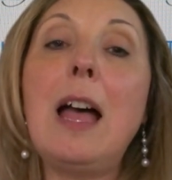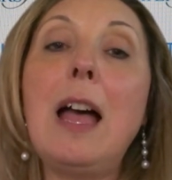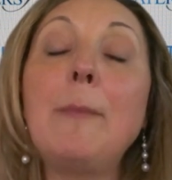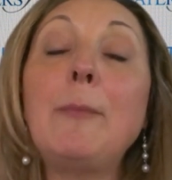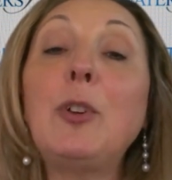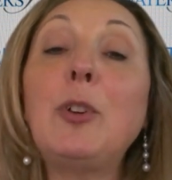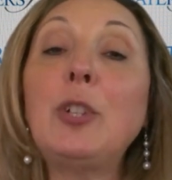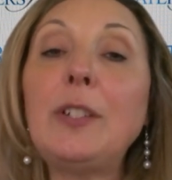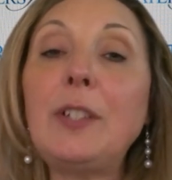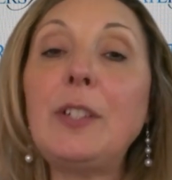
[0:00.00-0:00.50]
I'm
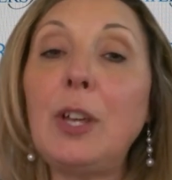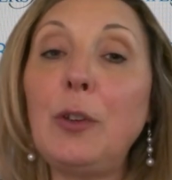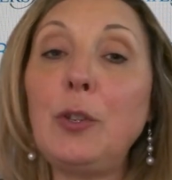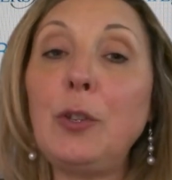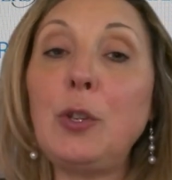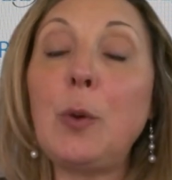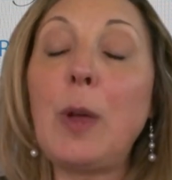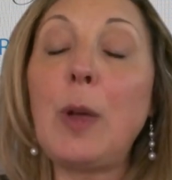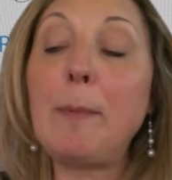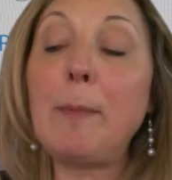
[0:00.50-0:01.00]
going to tell
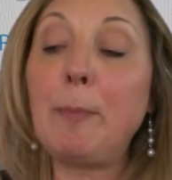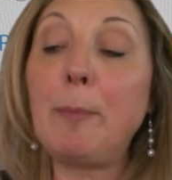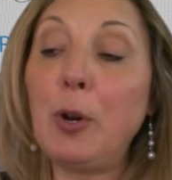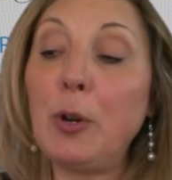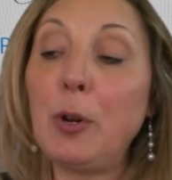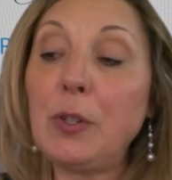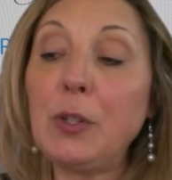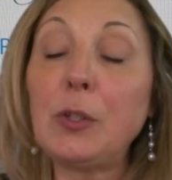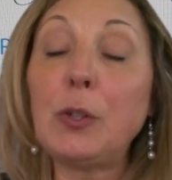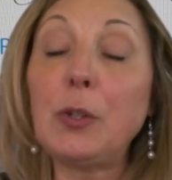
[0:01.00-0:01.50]
you a
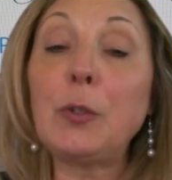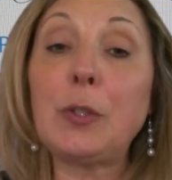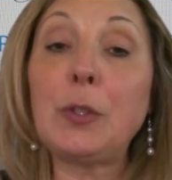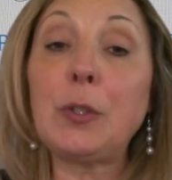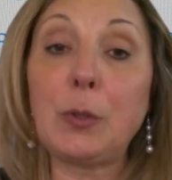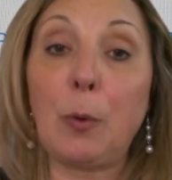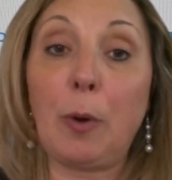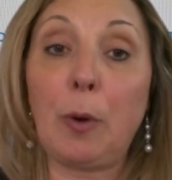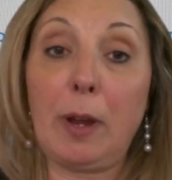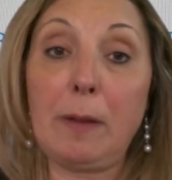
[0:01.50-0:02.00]
personal
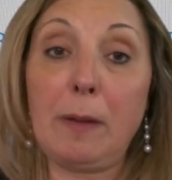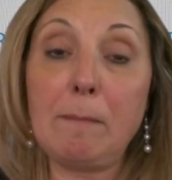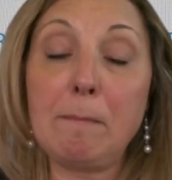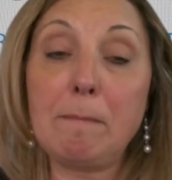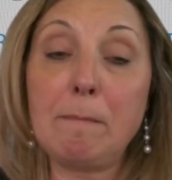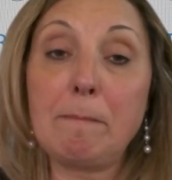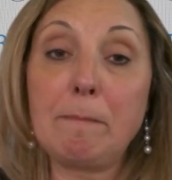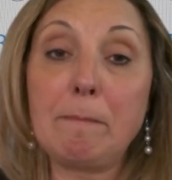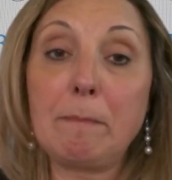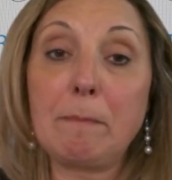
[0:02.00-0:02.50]
story
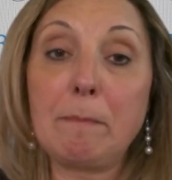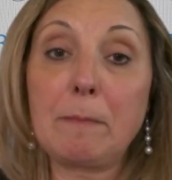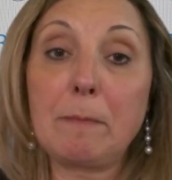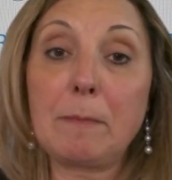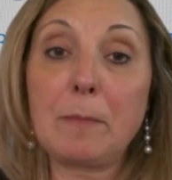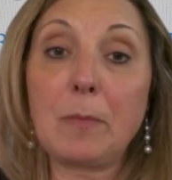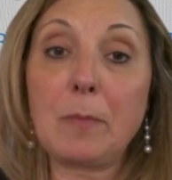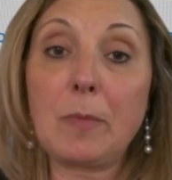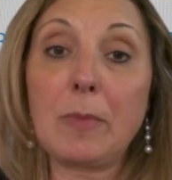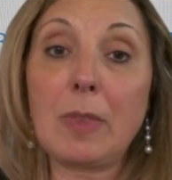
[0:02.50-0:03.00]

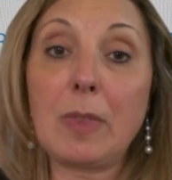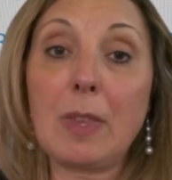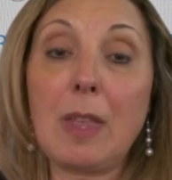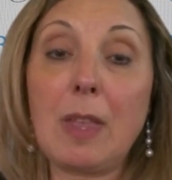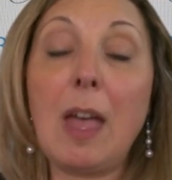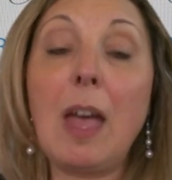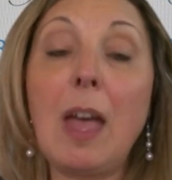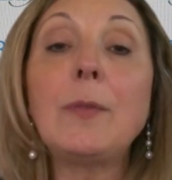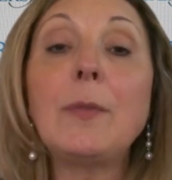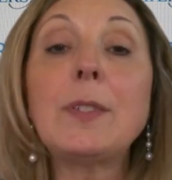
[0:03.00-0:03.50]

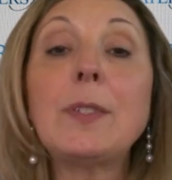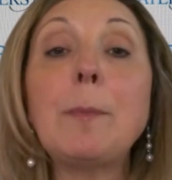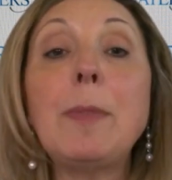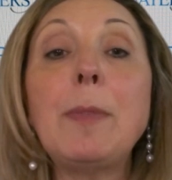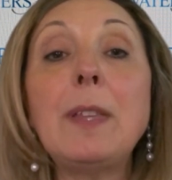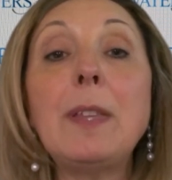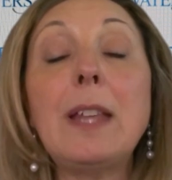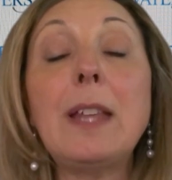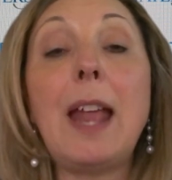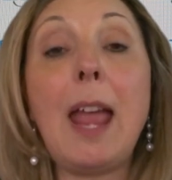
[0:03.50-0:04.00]
of
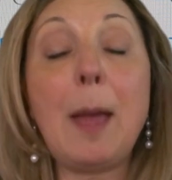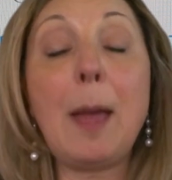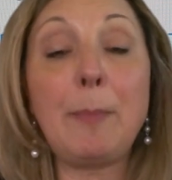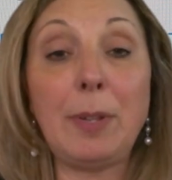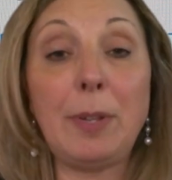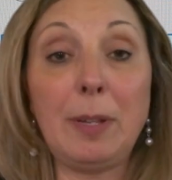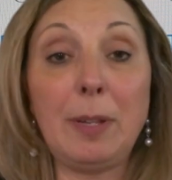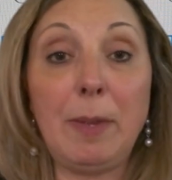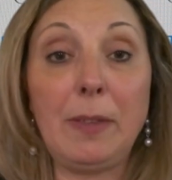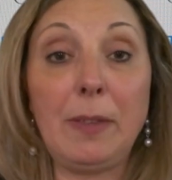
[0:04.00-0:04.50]
something that
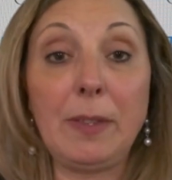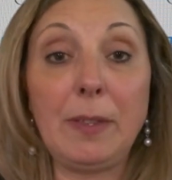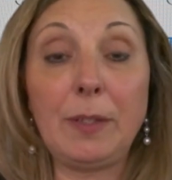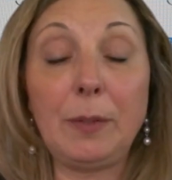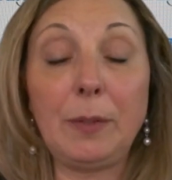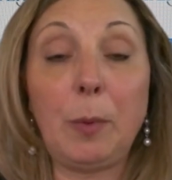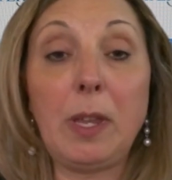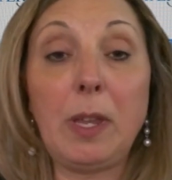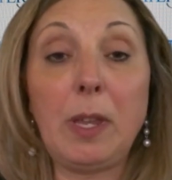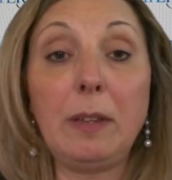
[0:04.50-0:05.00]
happened to me
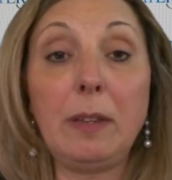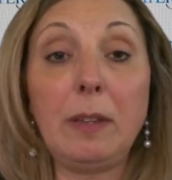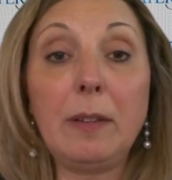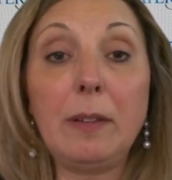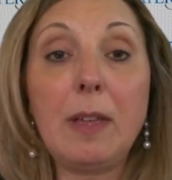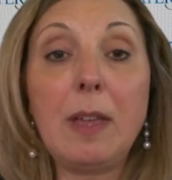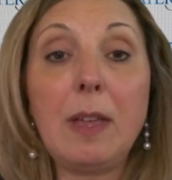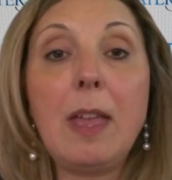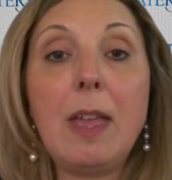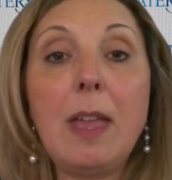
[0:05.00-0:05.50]
this week.
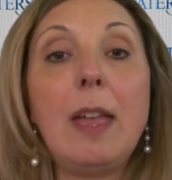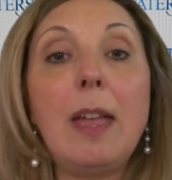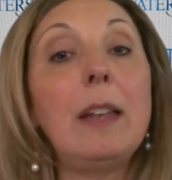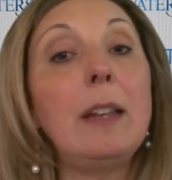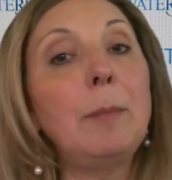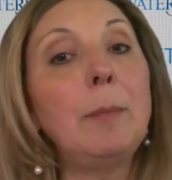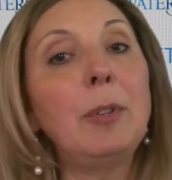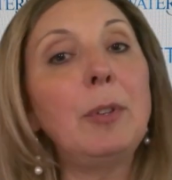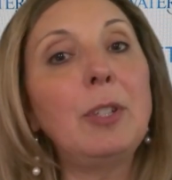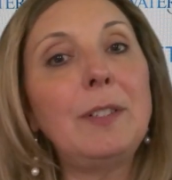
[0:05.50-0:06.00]

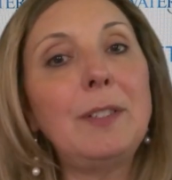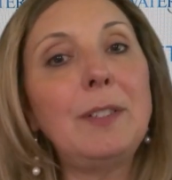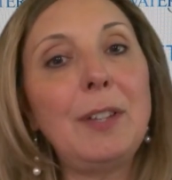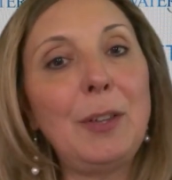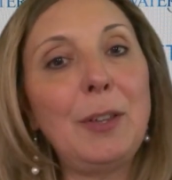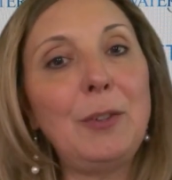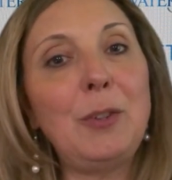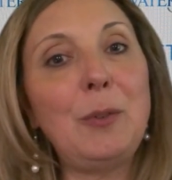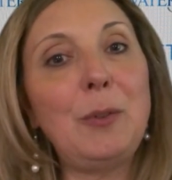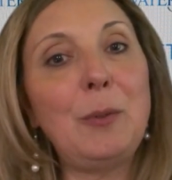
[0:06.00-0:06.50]
And I'm going to
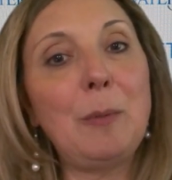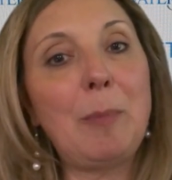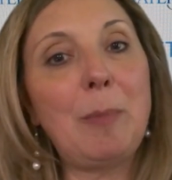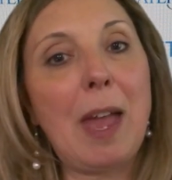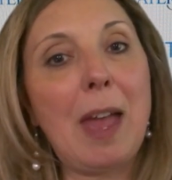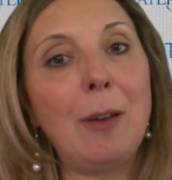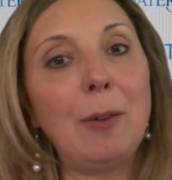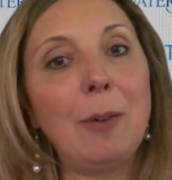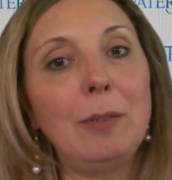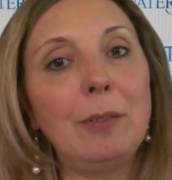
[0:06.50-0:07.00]
tell you
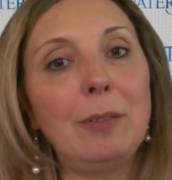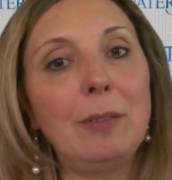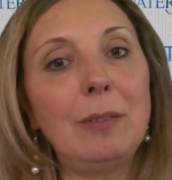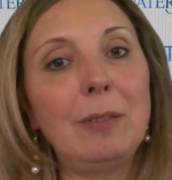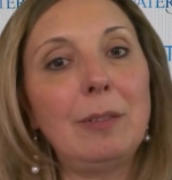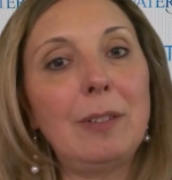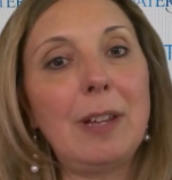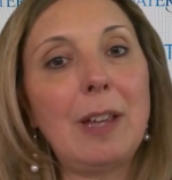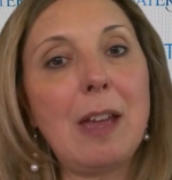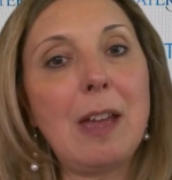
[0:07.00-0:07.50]
about
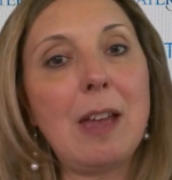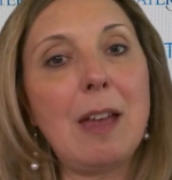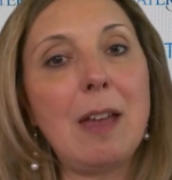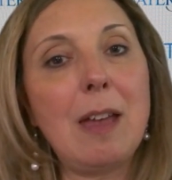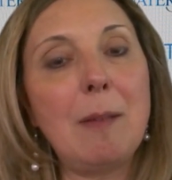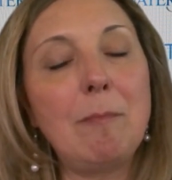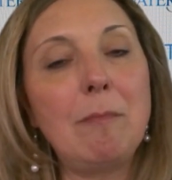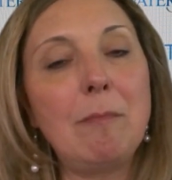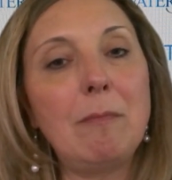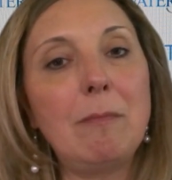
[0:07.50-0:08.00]

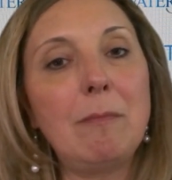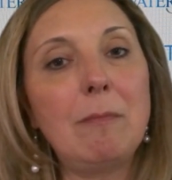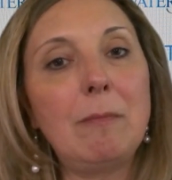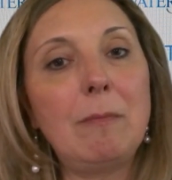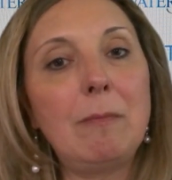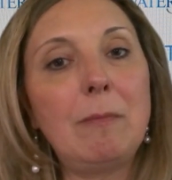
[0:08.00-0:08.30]
um,